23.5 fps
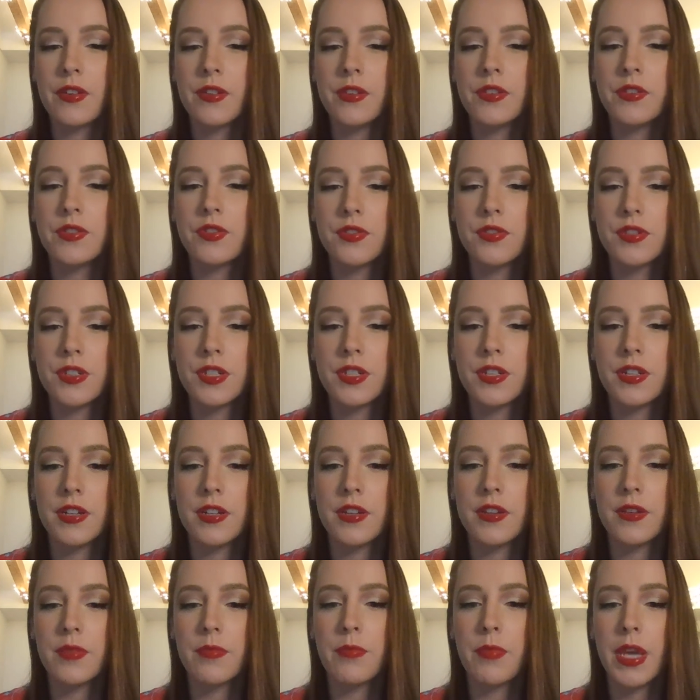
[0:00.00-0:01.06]

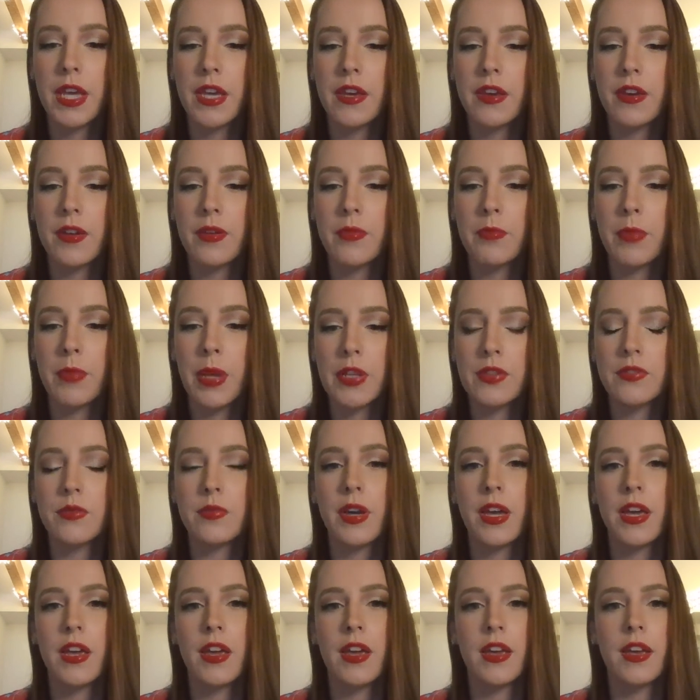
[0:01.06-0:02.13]
Neutrogena Makeup Melt
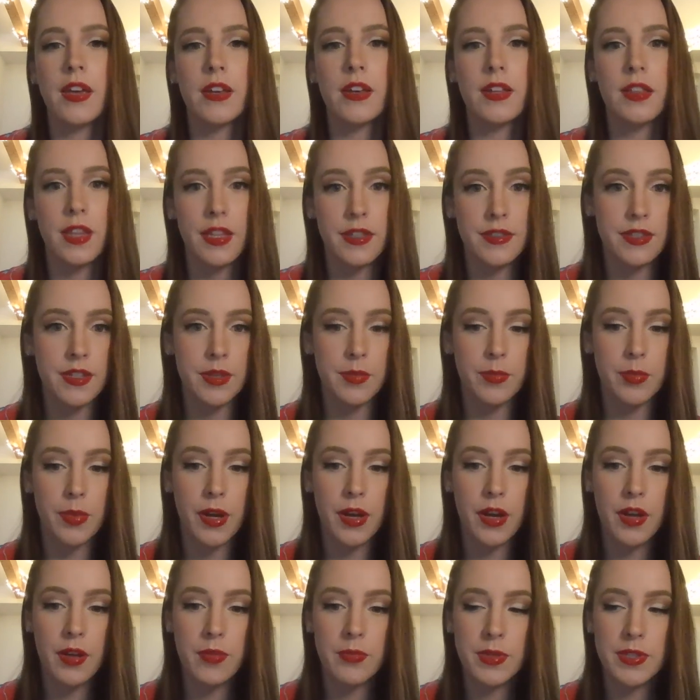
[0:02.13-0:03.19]
Away Cleansing
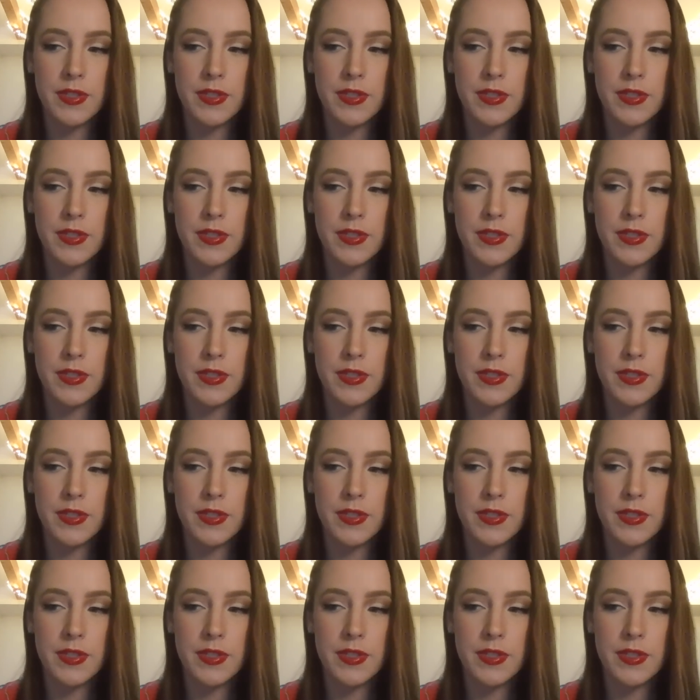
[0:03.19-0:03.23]
Balm.